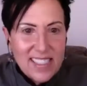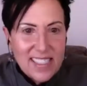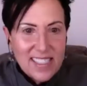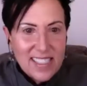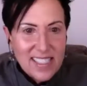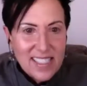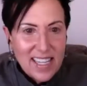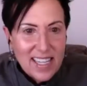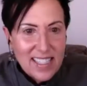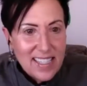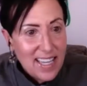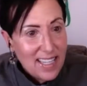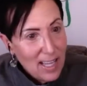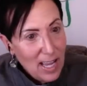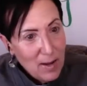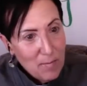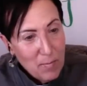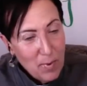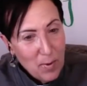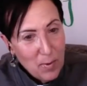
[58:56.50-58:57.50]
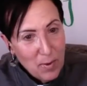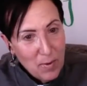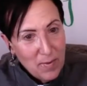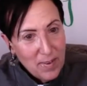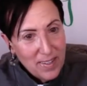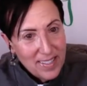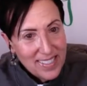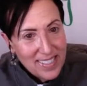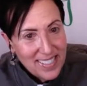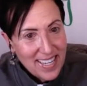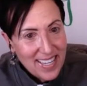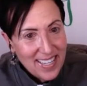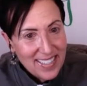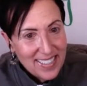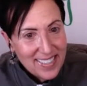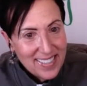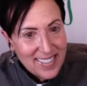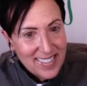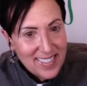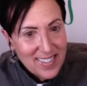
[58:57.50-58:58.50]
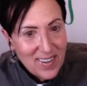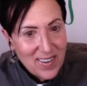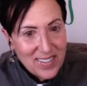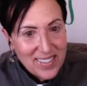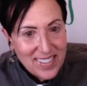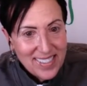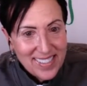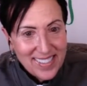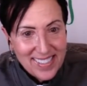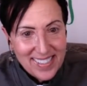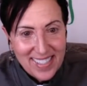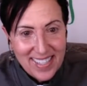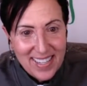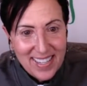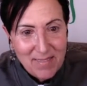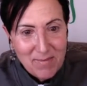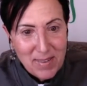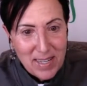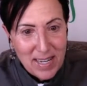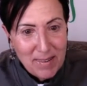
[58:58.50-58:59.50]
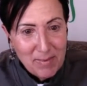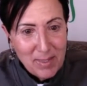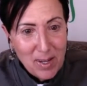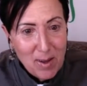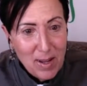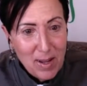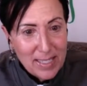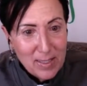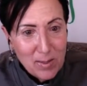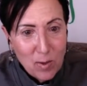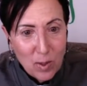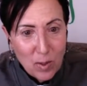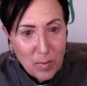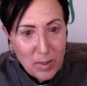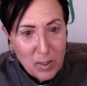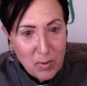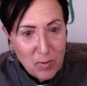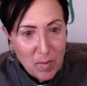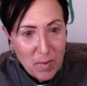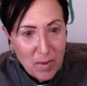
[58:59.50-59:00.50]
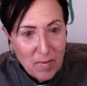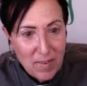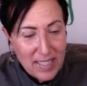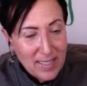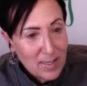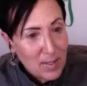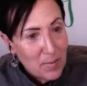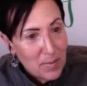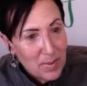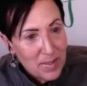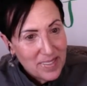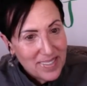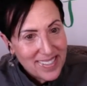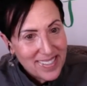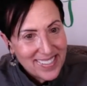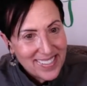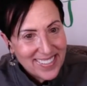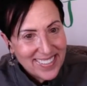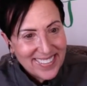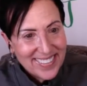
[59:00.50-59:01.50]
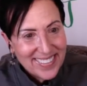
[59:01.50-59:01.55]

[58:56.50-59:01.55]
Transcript: just they like both of our skin. So just, but I told them it's from the vegetables.